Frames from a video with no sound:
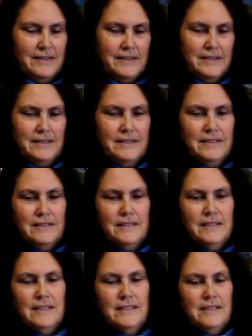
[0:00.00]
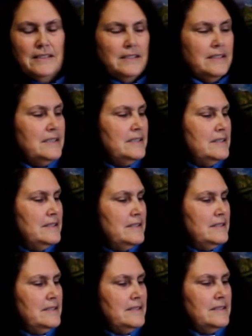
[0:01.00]

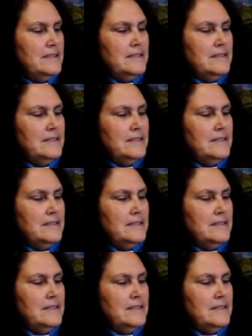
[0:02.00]
[no speech]